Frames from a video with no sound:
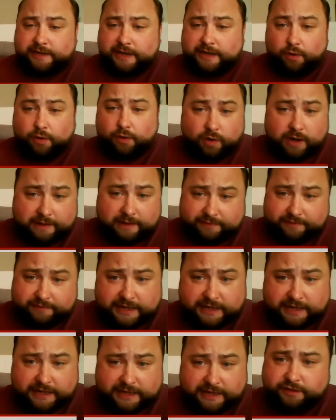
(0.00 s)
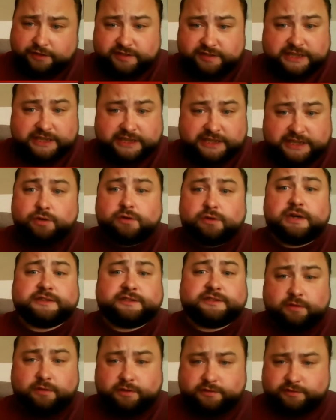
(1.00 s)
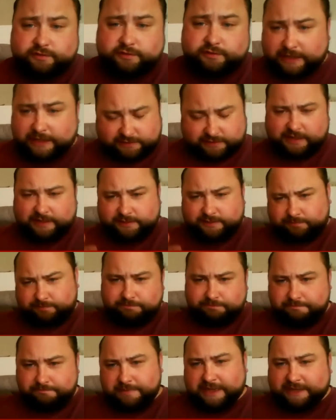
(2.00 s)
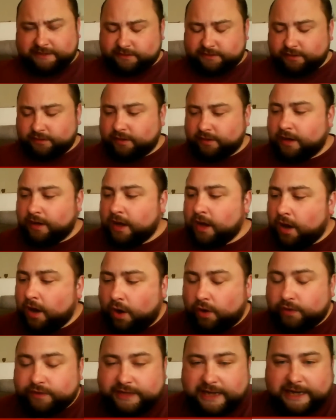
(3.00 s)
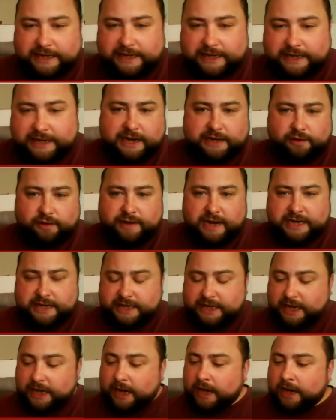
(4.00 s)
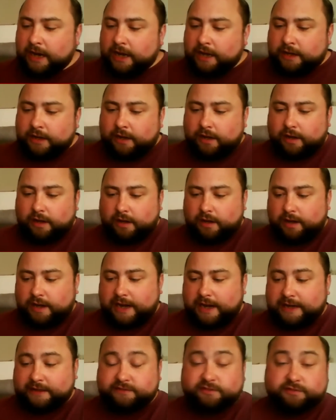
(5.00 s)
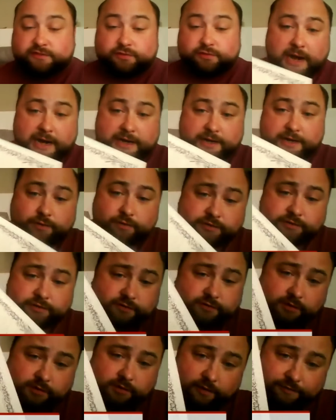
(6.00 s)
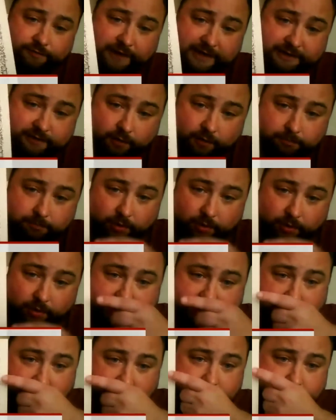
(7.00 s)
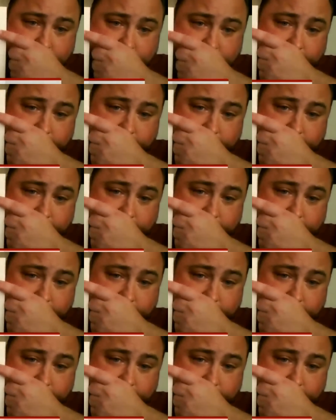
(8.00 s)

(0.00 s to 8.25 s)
They all have intelligence, ego, and so on. So that's based on that kind of idea. And so I used a fighter block here